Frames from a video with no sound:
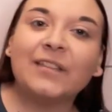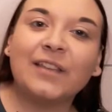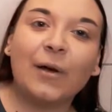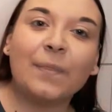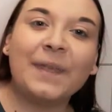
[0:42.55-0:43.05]

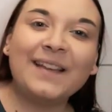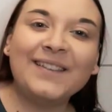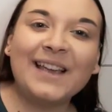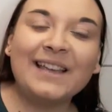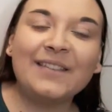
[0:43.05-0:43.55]
So
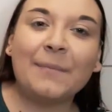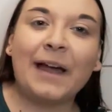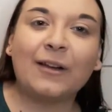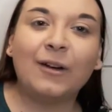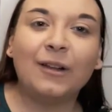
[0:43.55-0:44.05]
this is
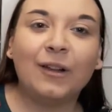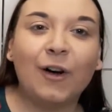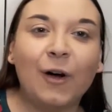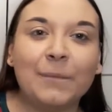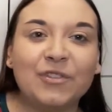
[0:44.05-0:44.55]
my
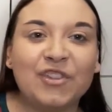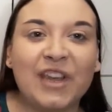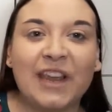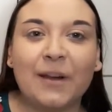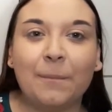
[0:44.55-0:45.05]
claw
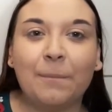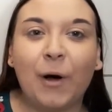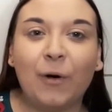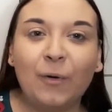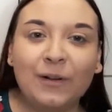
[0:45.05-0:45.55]
machine
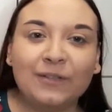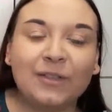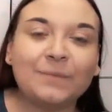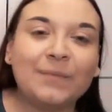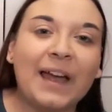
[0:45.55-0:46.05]
Bolt.